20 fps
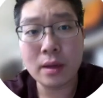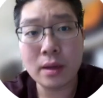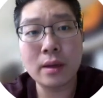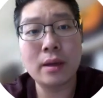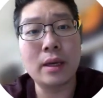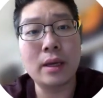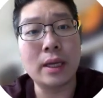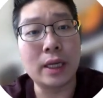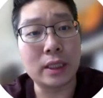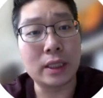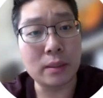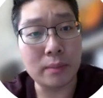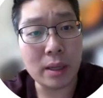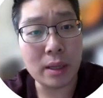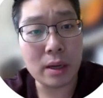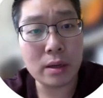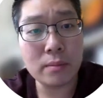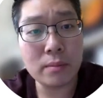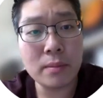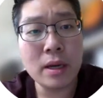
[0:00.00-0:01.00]
and at the
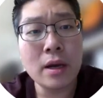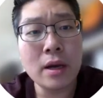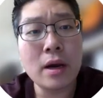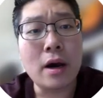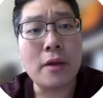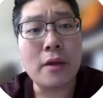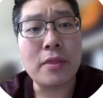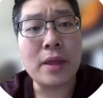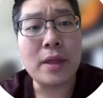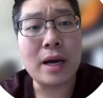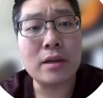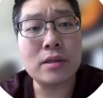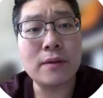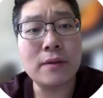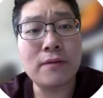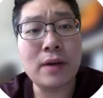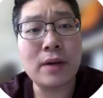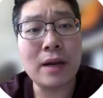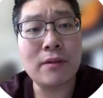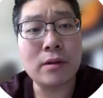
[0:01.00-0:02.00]
bottom,
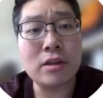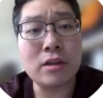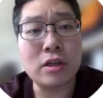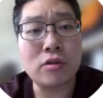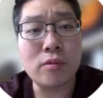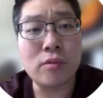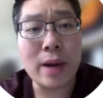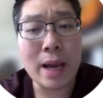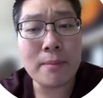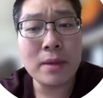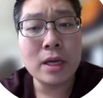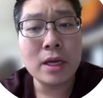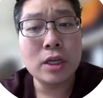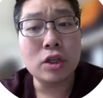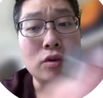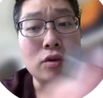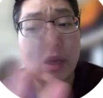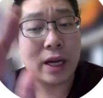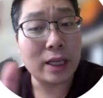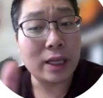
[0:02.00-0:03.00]
1,500 gram,
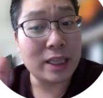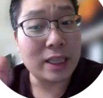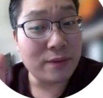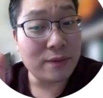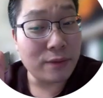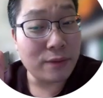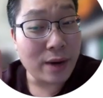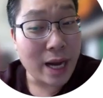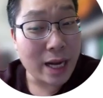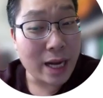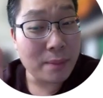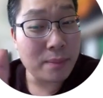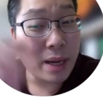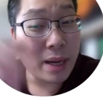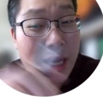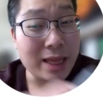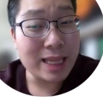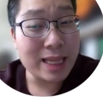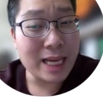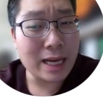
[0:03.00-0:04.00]
you gotta divide it by
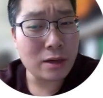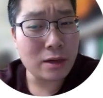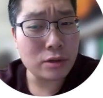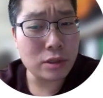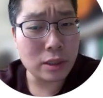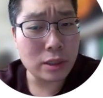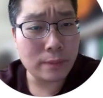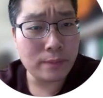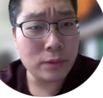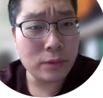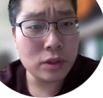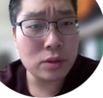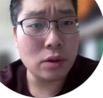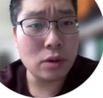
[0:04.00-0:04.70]
1,000. So